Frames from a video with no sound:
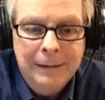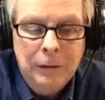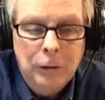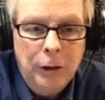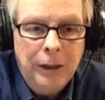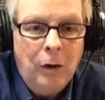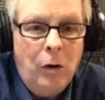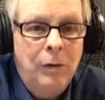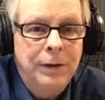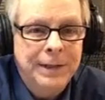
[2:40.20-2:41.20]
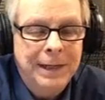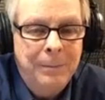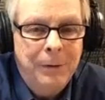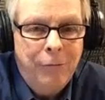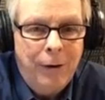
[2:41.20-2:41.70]
look at all the
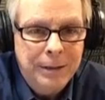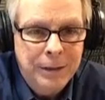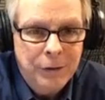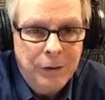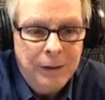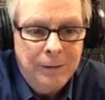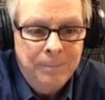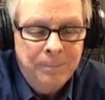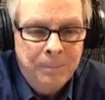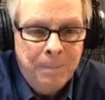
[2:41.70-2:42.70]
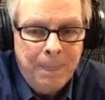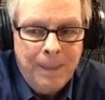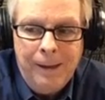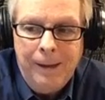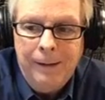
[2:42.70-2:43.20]
same criteria,
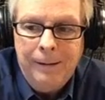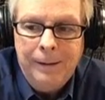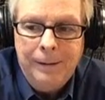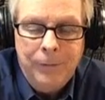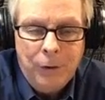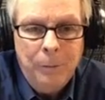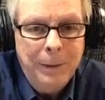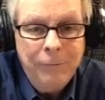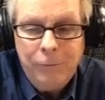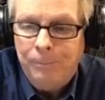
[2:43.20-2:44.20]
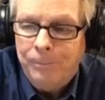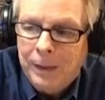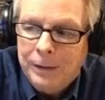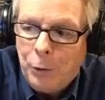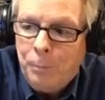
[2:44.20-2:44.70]
and they're going to be different.
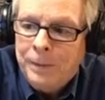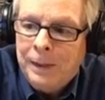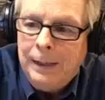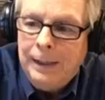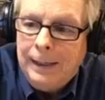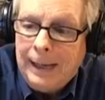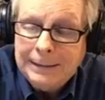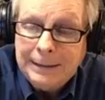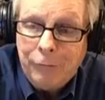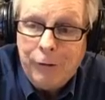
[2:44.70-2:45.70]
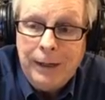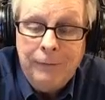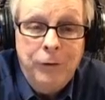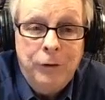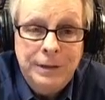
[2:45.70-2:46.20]
So excellent credit,
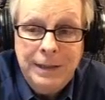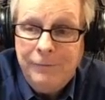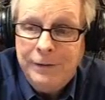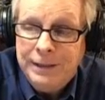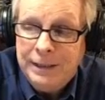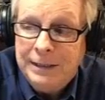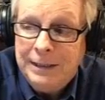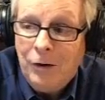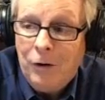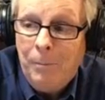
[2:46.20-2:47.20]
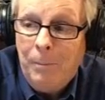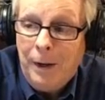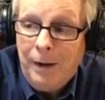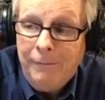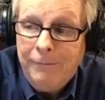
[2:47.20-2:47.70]
if you're 760 or
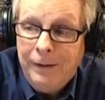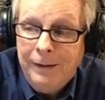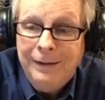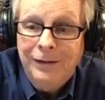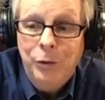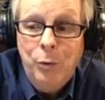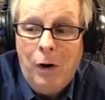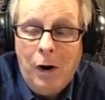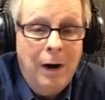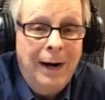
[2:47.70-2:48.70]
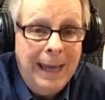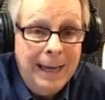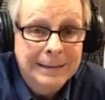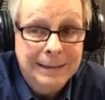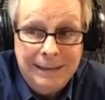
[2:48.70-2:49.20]
above, you are
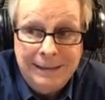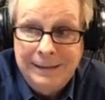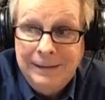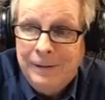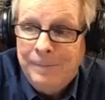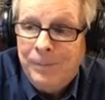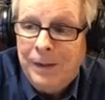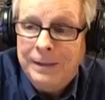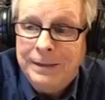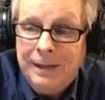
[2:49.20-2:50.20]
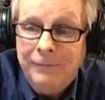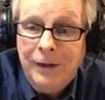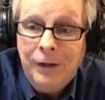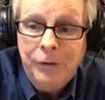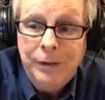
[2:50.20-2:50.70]
excellent.
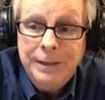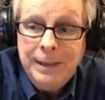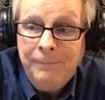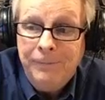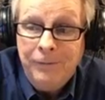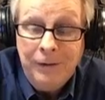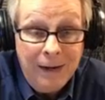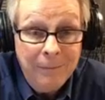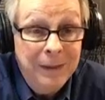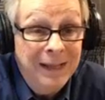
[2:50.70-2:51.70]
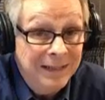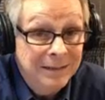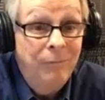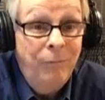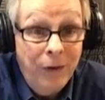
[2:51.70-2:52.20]
700 to 759, I mean, that's
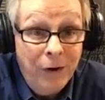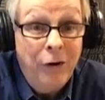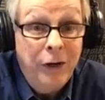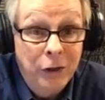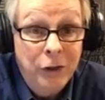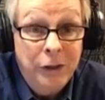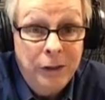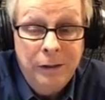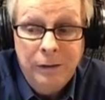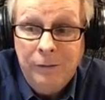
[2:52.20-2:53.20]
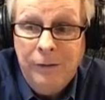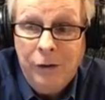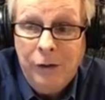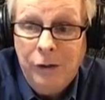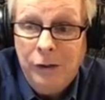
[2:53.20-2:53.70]
very good,
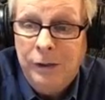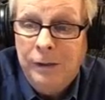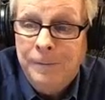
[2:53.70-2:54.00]
very good.